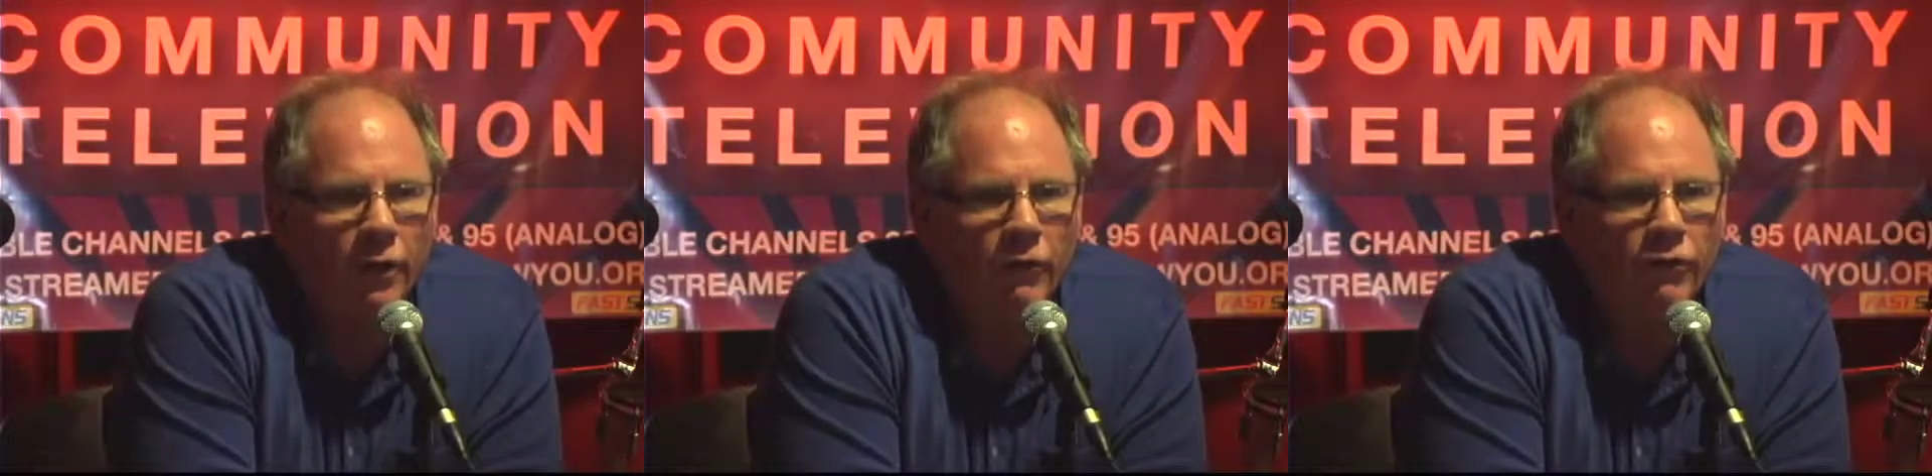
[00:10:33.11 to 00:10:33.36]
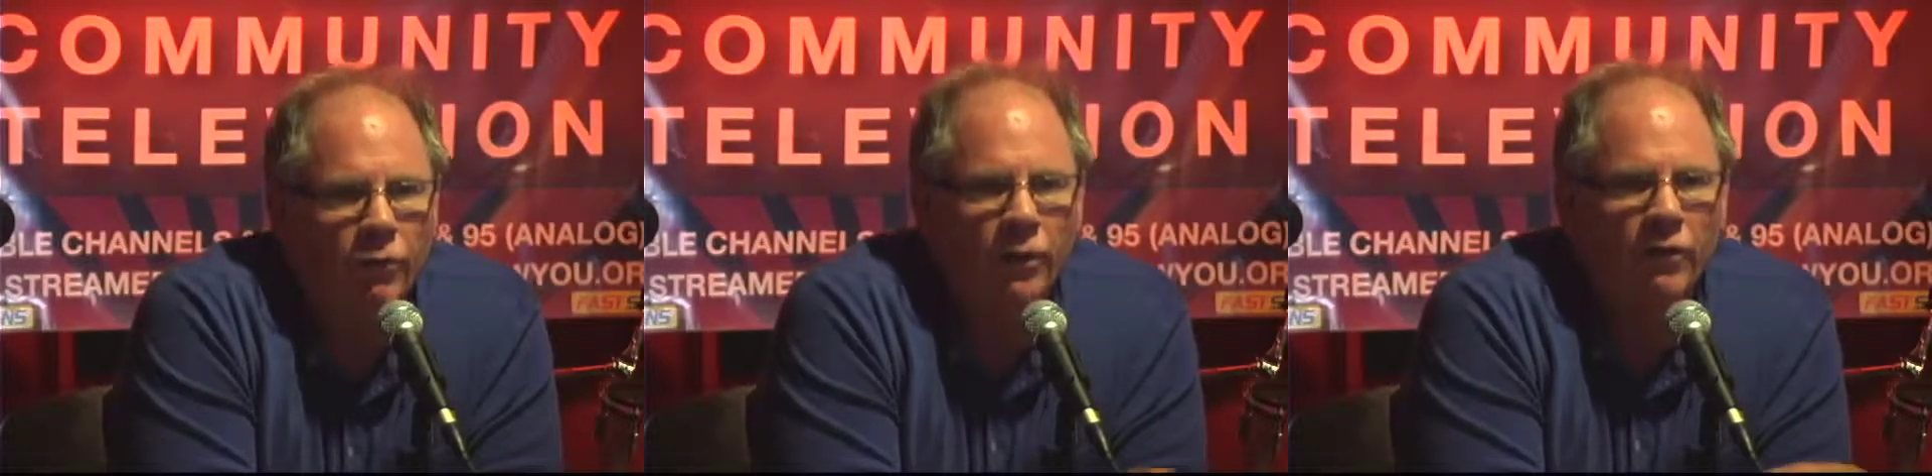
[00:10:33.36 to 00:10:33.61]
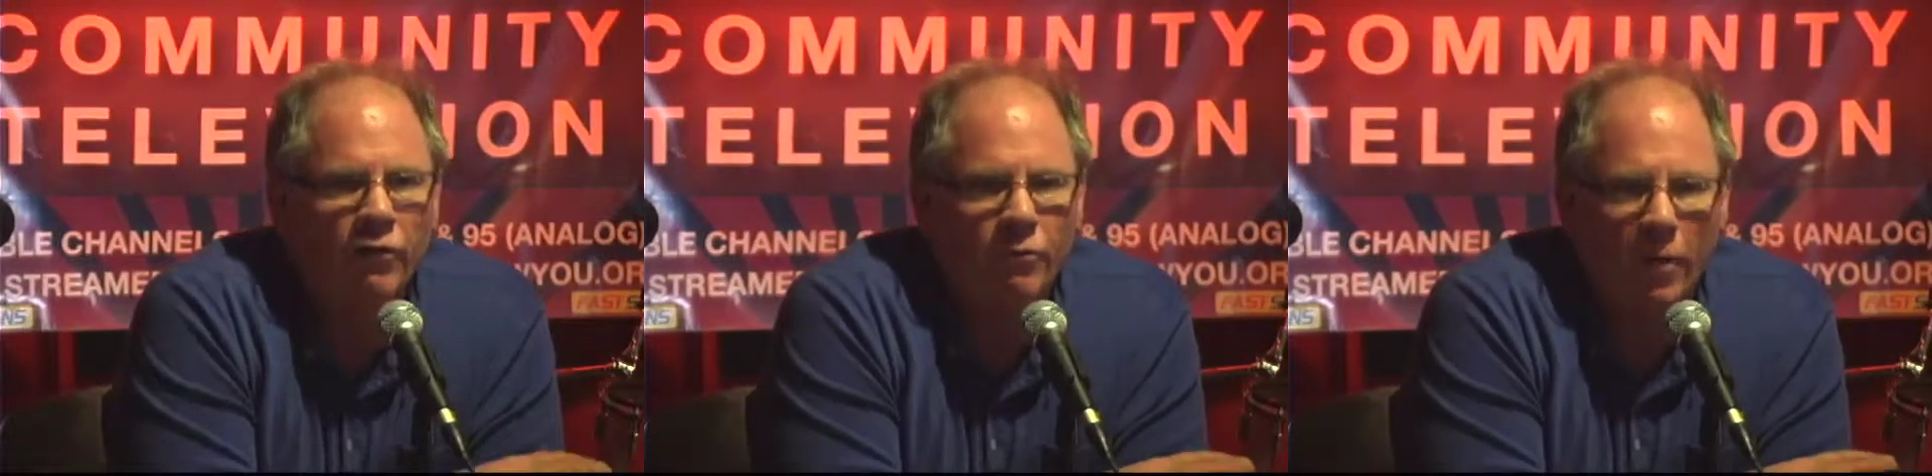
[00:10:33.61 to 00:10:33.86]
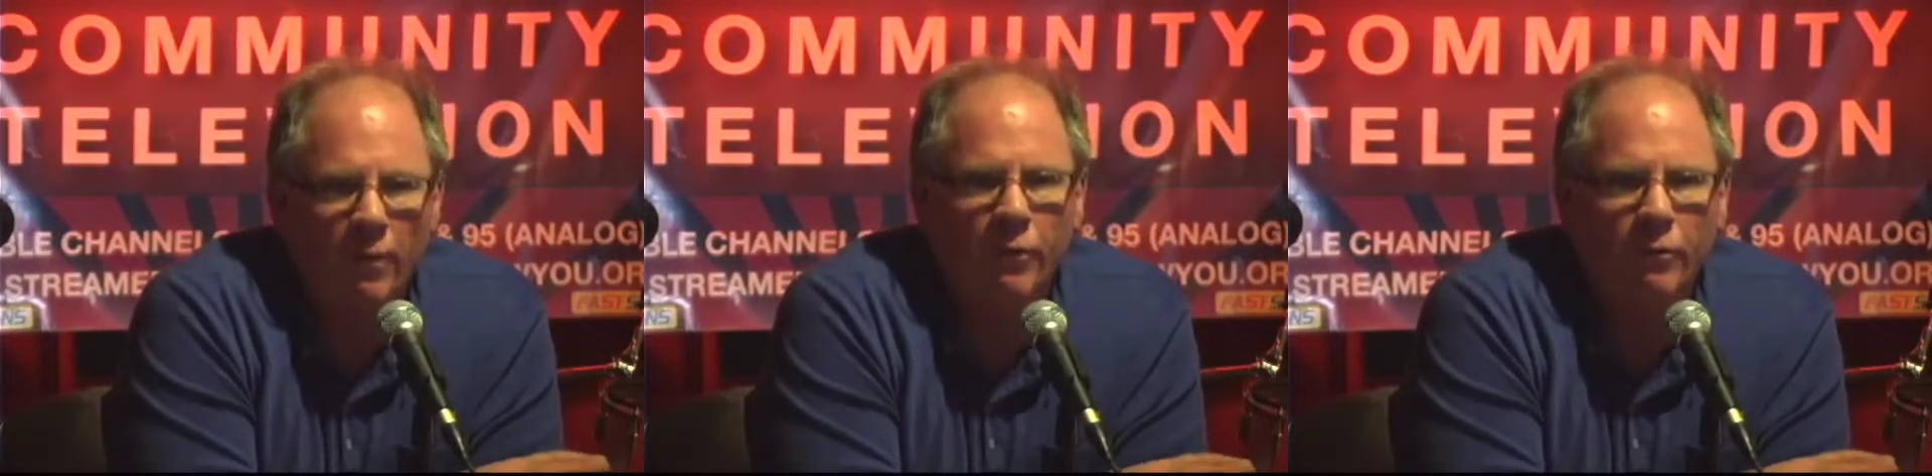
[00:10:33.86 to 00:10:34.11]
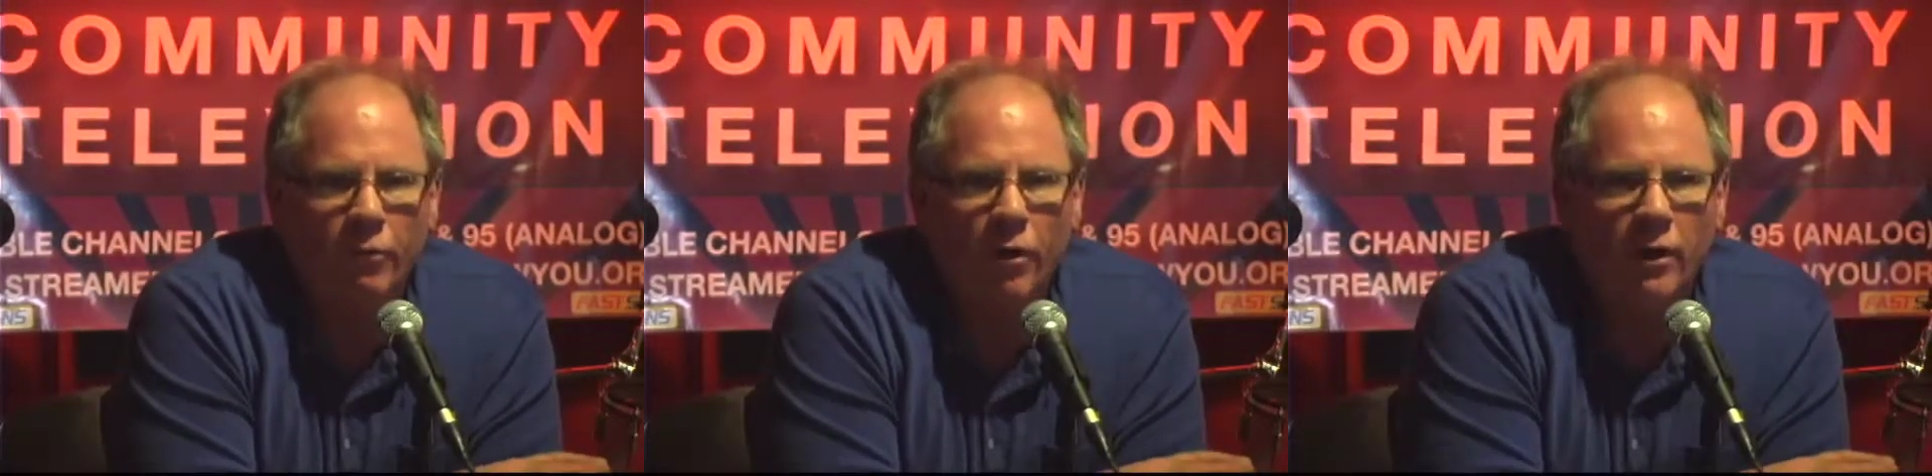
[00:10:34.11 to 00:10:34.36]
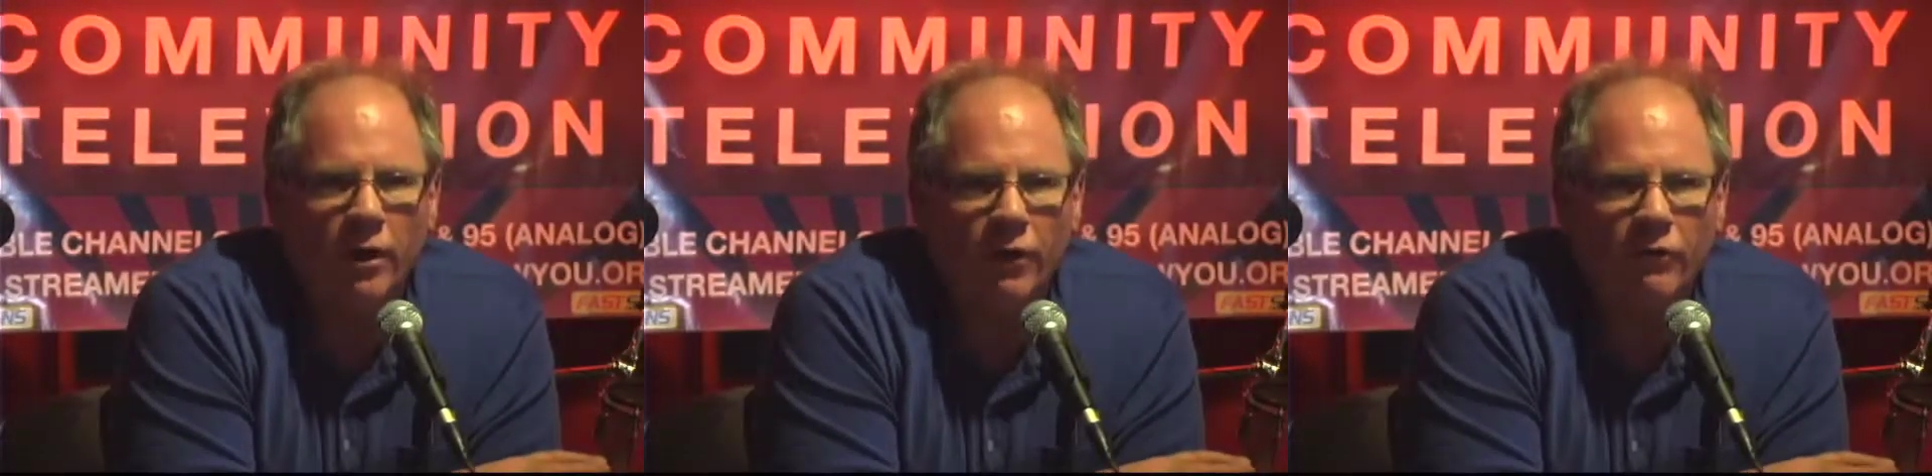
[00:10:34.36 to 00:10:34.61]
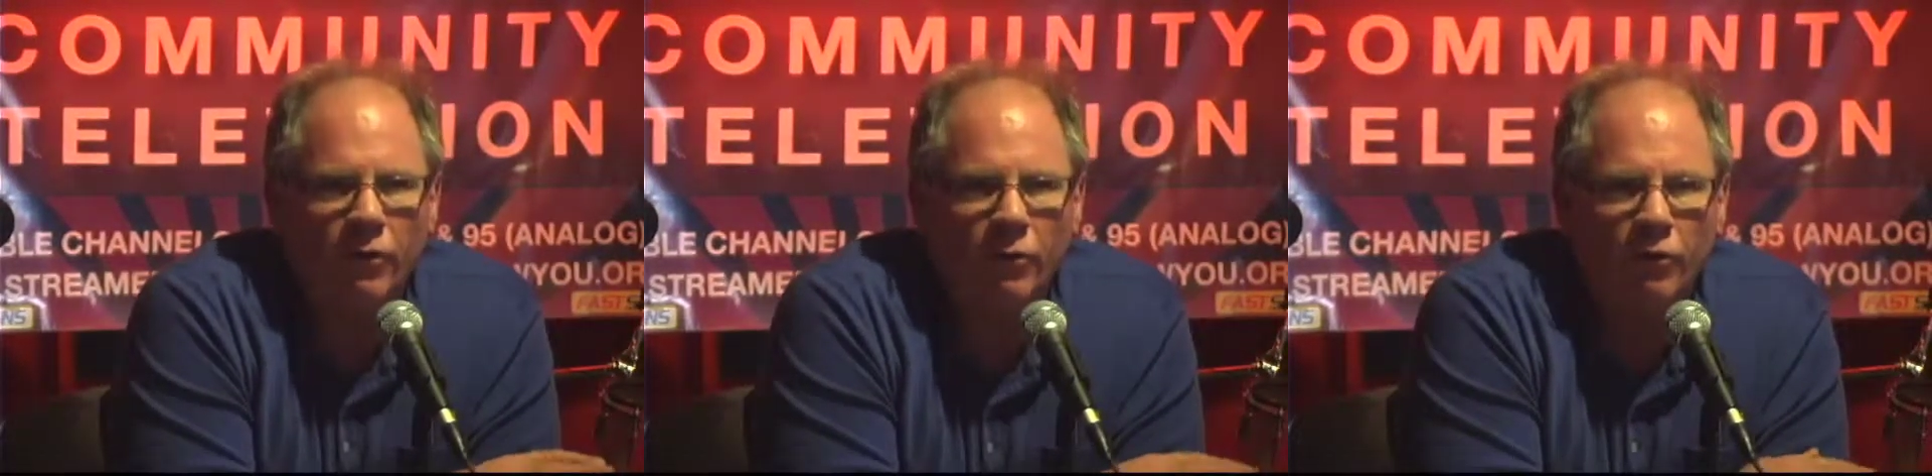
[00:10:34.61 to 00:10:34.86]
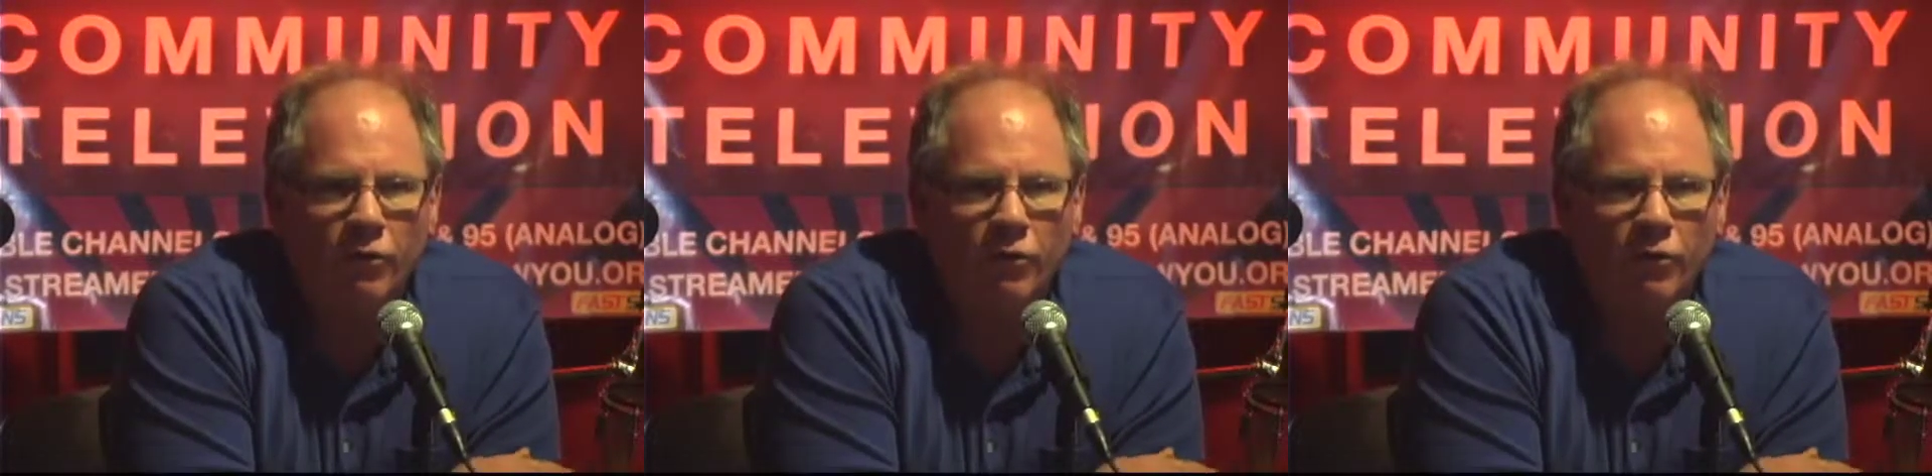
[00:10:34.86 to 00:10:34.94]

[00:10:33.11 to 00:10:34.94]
Sweden's public broadcasting,